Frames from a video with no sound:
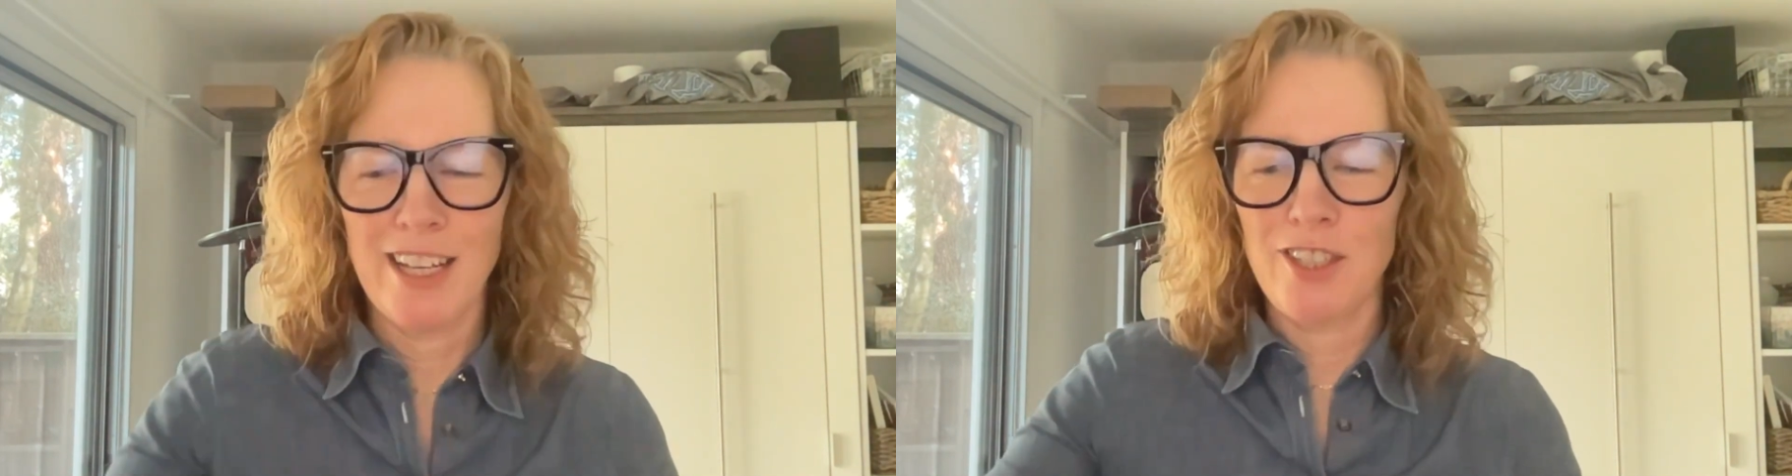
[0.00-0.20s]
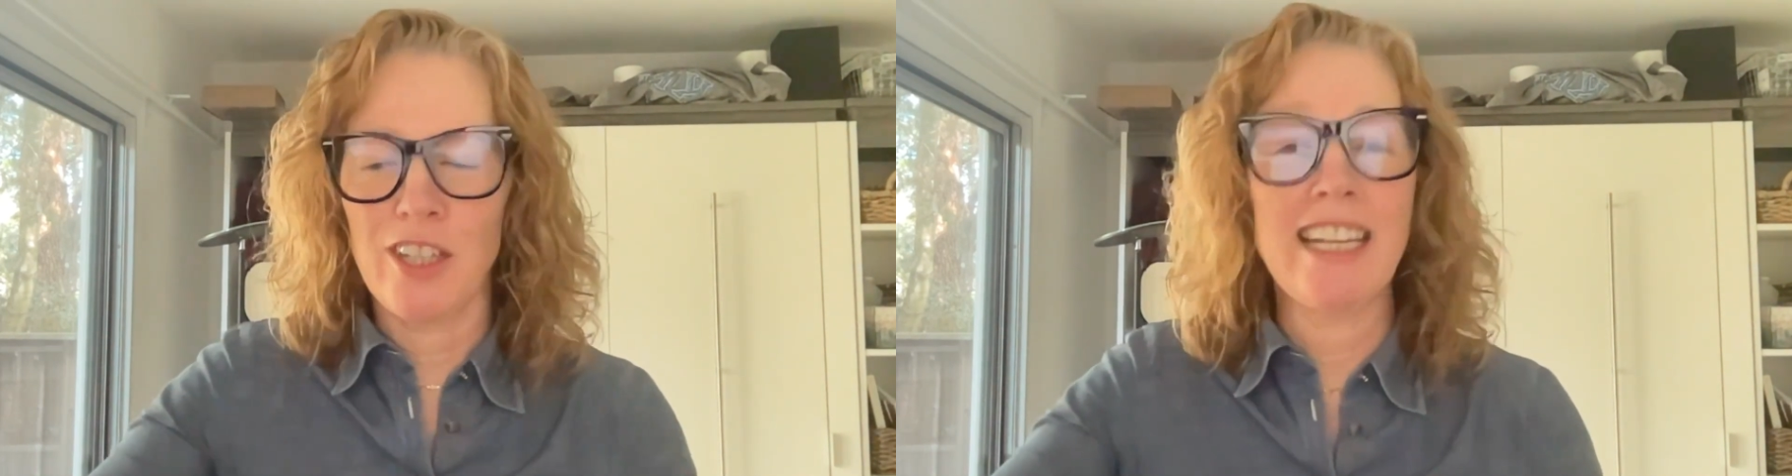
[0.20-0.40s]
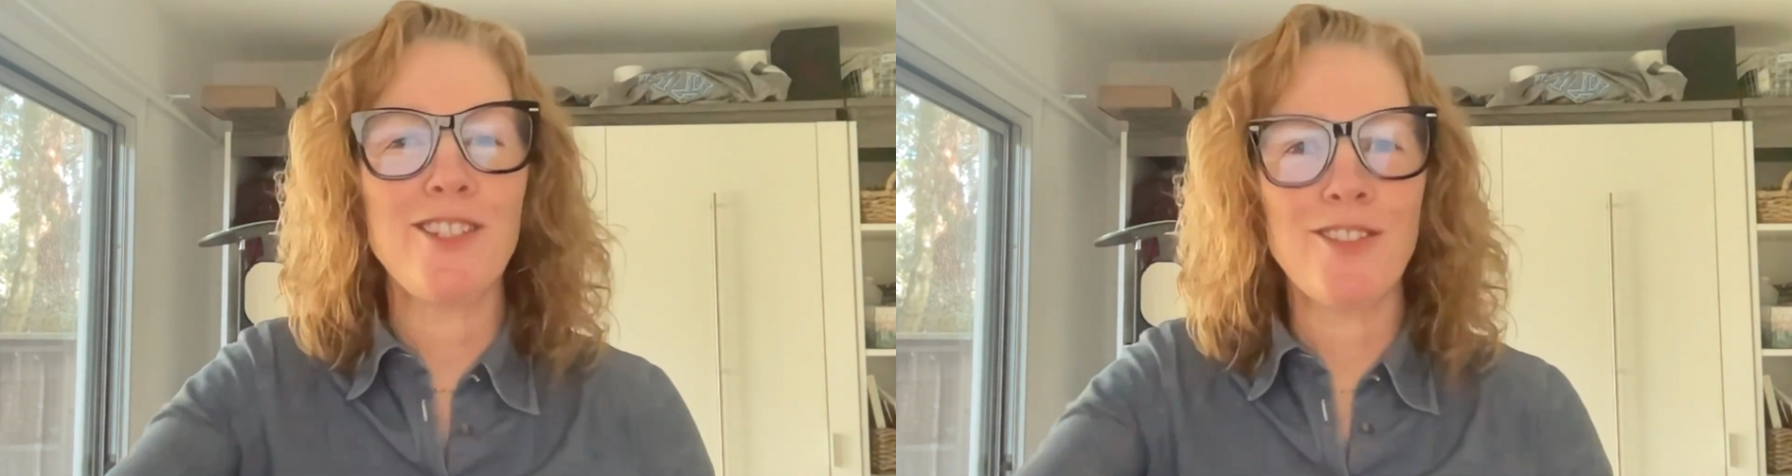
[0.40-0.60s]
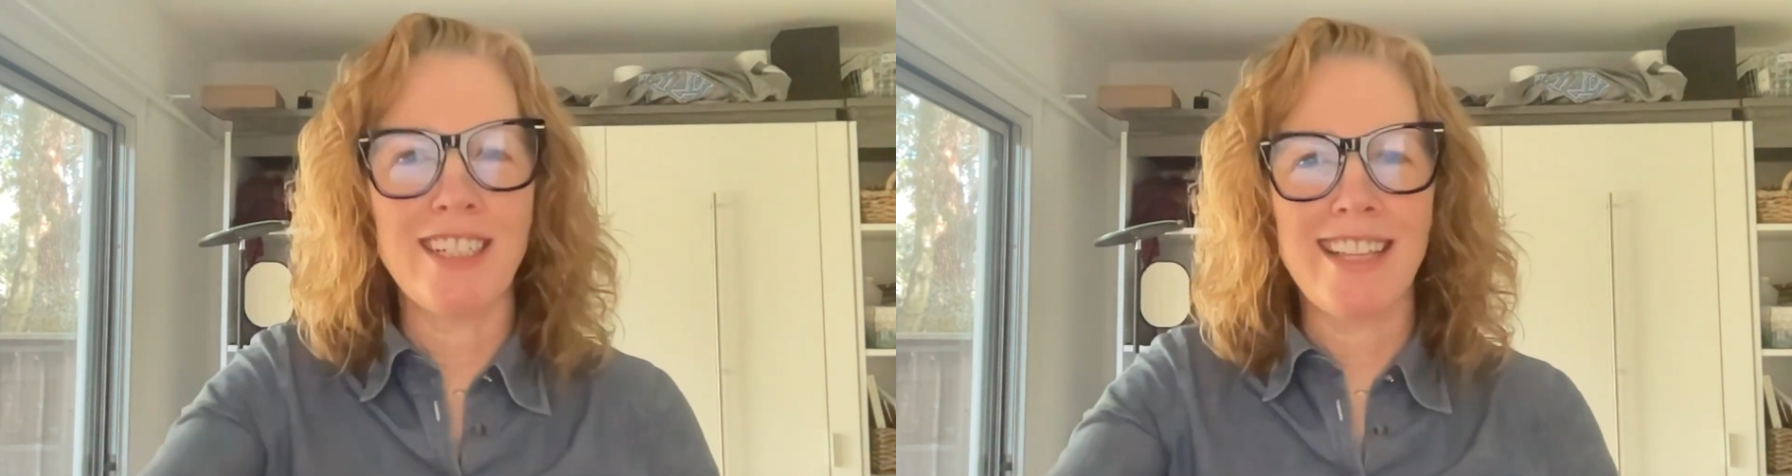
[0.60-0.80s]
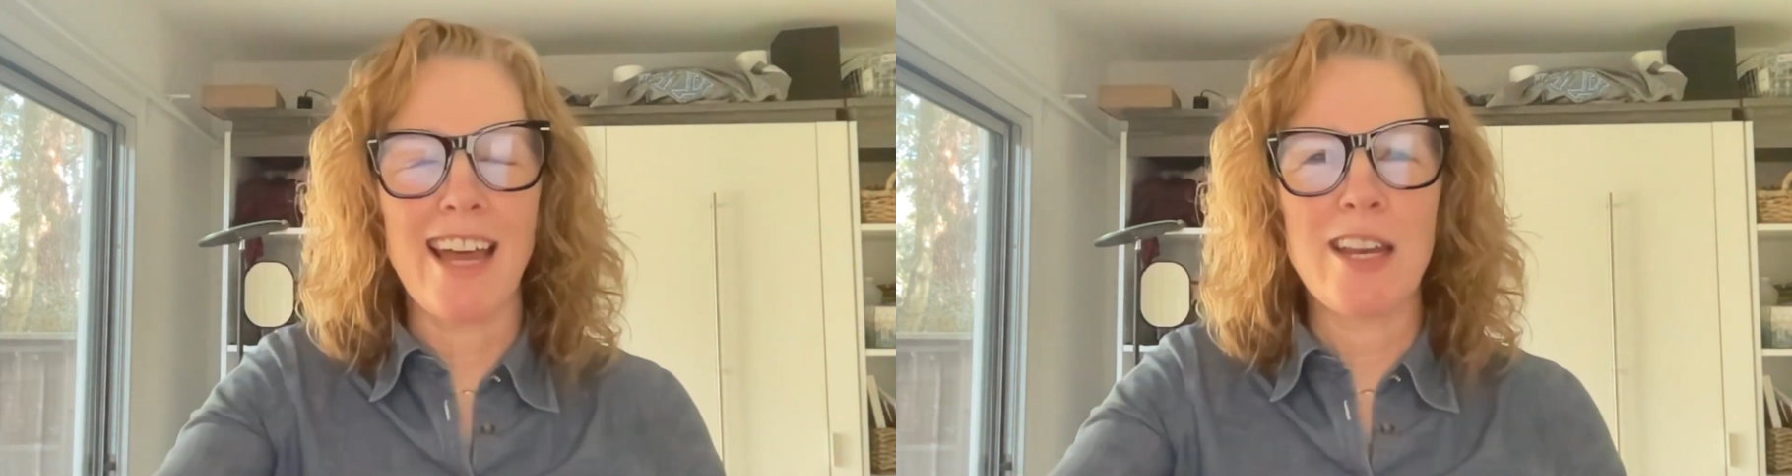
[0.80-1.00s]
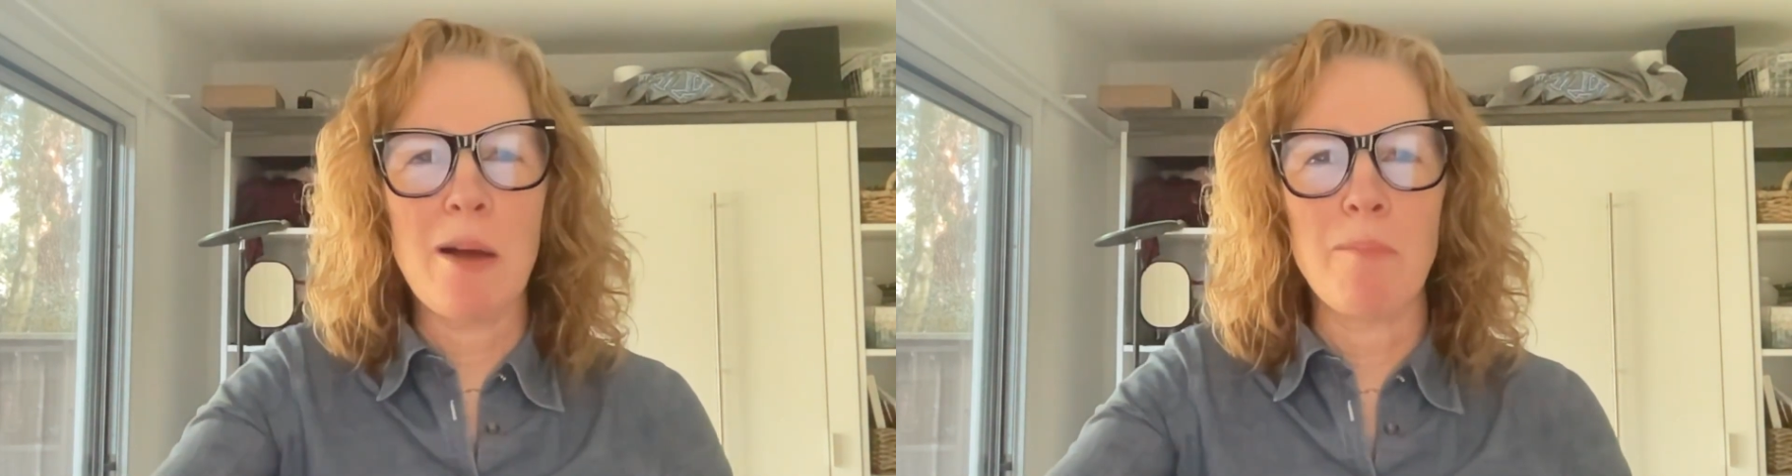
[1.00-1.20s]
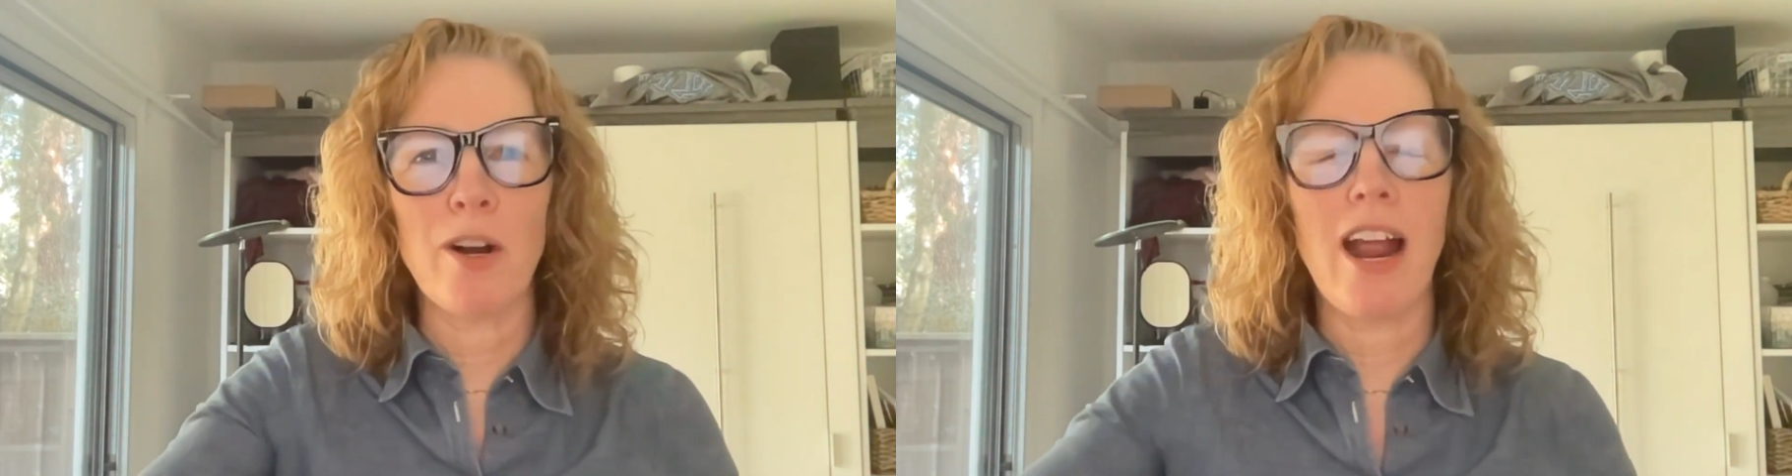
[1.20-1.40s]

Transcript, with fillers: to increase that number